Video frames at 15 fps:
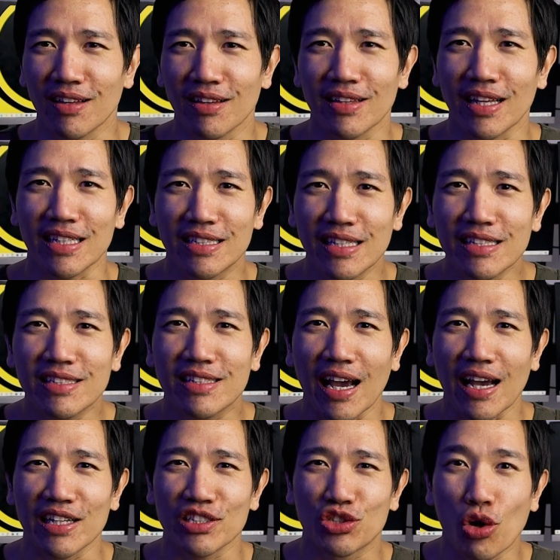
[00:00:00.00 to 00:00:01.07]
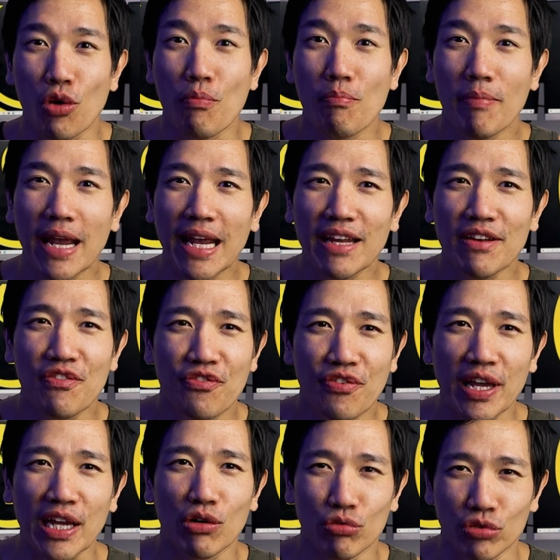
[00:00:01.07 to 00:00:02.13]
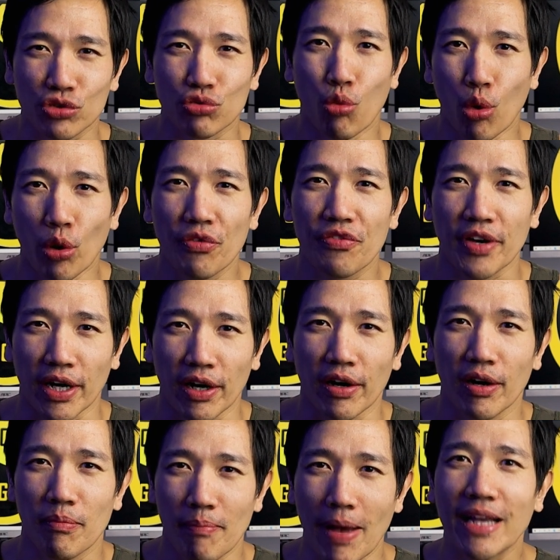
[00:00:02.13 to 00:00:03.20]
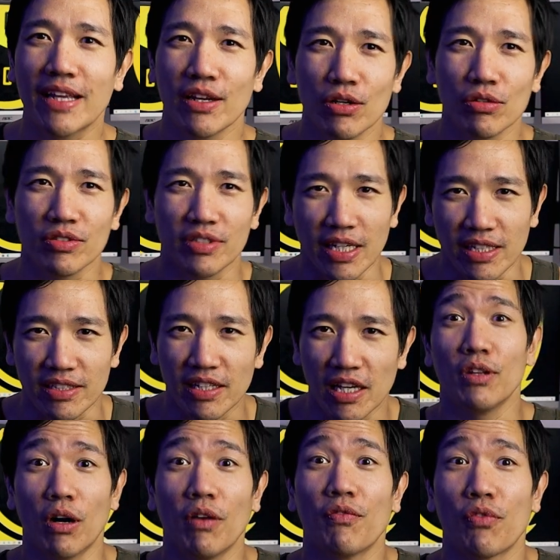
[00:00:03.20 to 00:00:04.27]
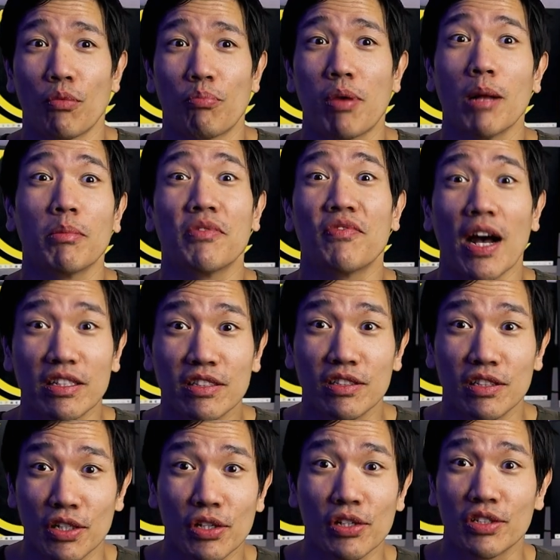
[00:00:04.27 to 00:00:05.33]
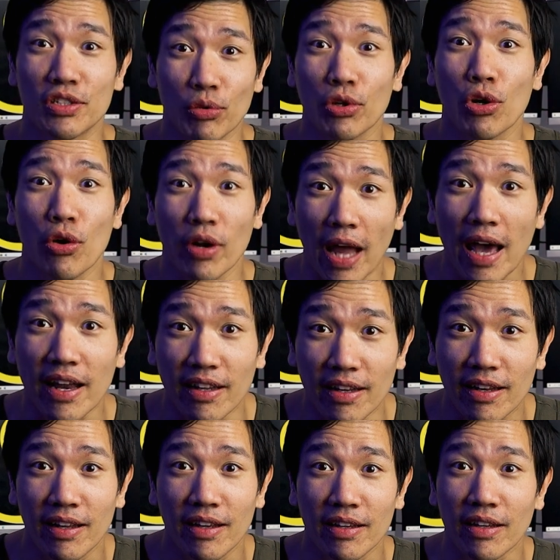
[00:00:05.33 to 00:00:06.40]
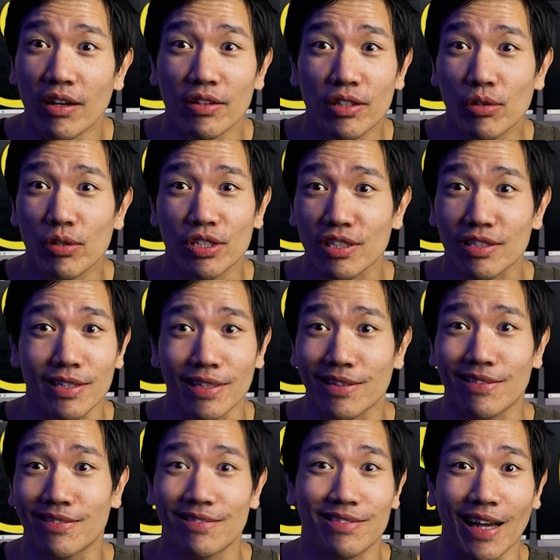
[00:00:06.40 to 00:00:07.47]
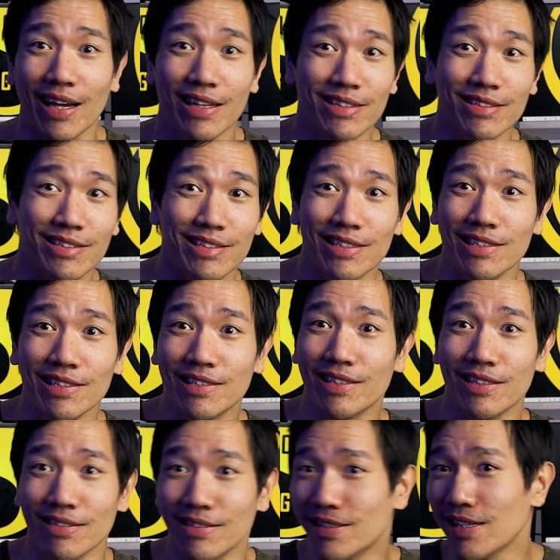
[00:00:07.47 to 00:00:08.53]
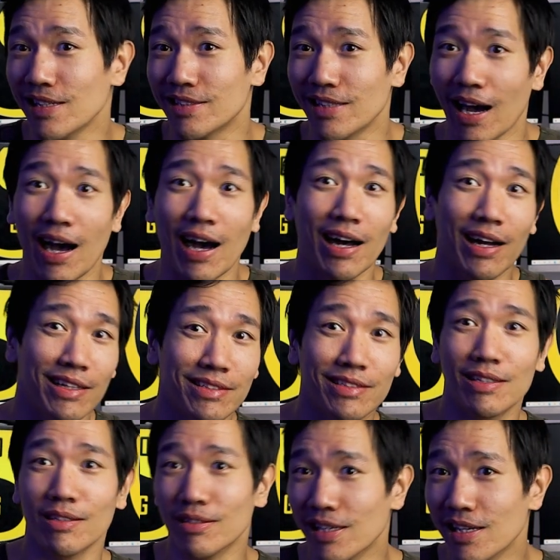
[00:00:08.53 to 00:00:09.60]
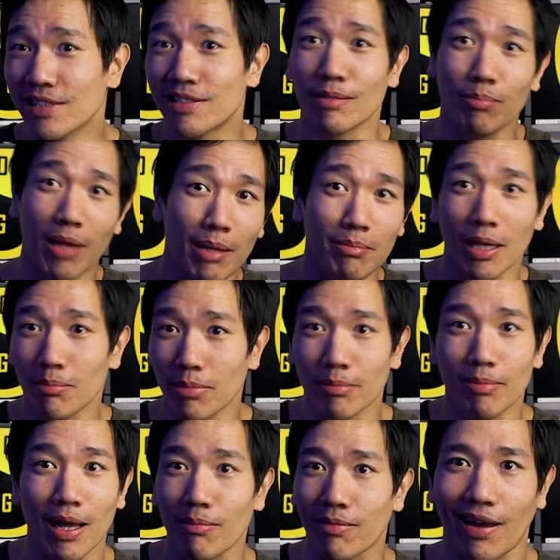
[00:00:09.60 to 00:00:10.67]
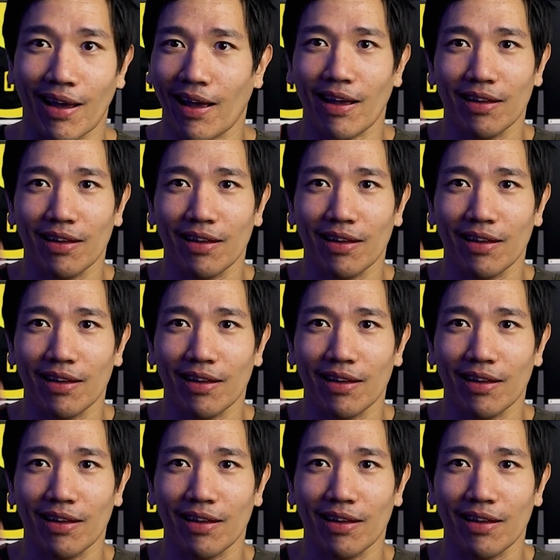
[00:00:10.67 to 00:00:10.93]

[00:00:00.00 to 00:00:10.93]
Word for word: Like, these guys, their main thing was warfare back in those days. You know, for probably thousands of years, they were going at it. You know, they were just like dynasties and this, the Hans, the this, the blah, blah, blah, blah.